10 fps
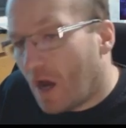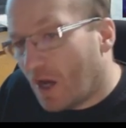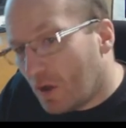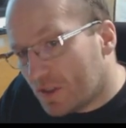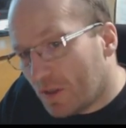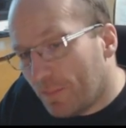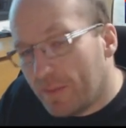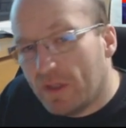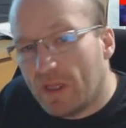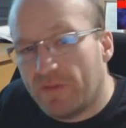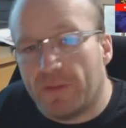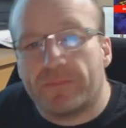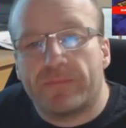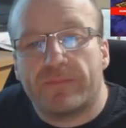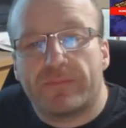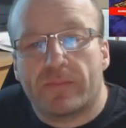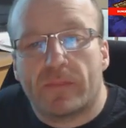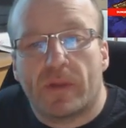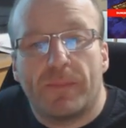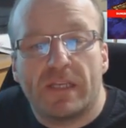I know some people love it,
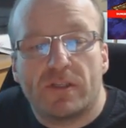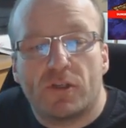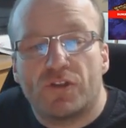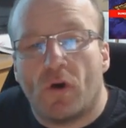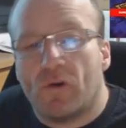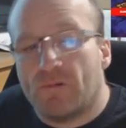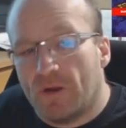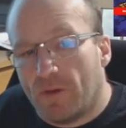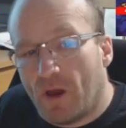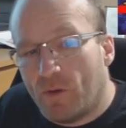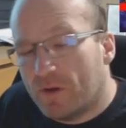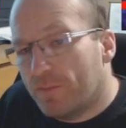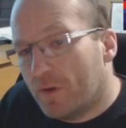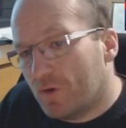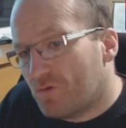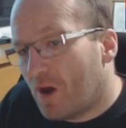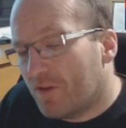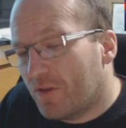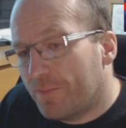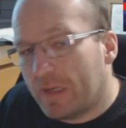but it's a genre I would much
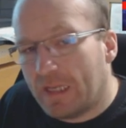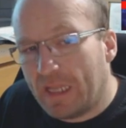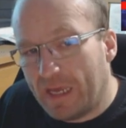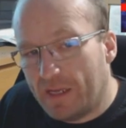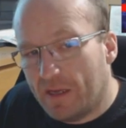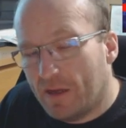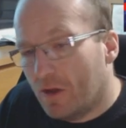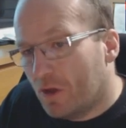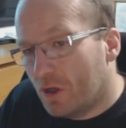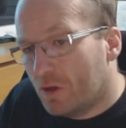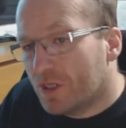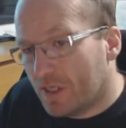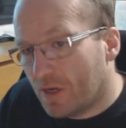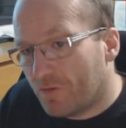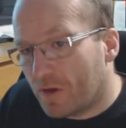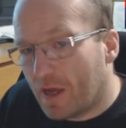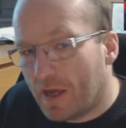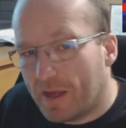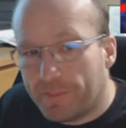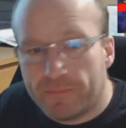rather play using a different
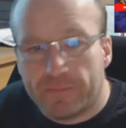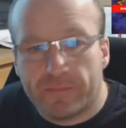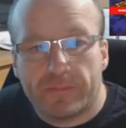game.